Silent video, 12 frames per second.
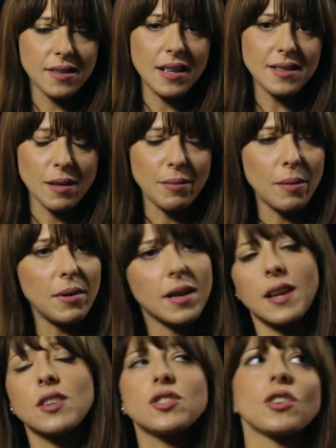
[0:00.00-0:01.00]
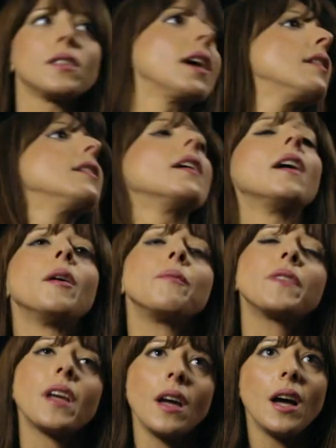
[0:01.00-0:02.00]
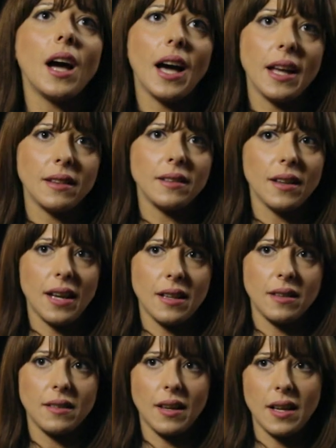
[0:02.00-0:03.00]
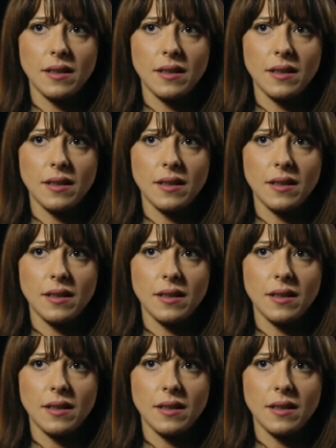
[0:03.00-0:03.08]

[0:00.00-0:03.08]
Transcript: still some publication and